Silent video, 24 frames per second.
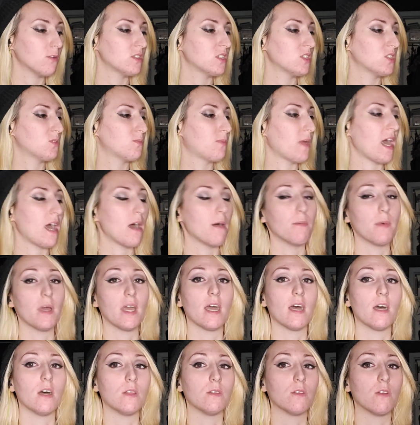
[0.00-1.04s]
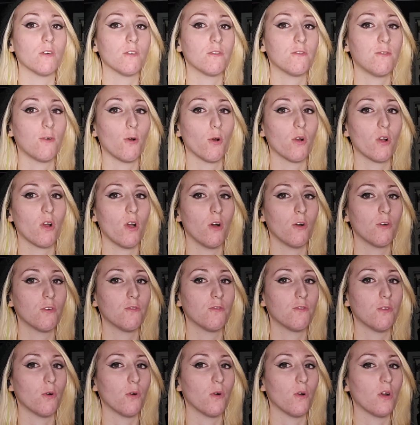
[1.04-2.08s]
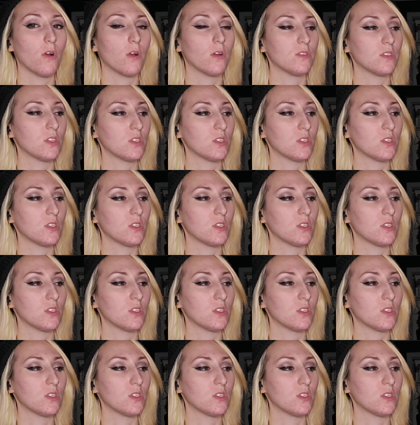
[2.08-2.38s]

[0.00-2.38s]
It is Batman 404,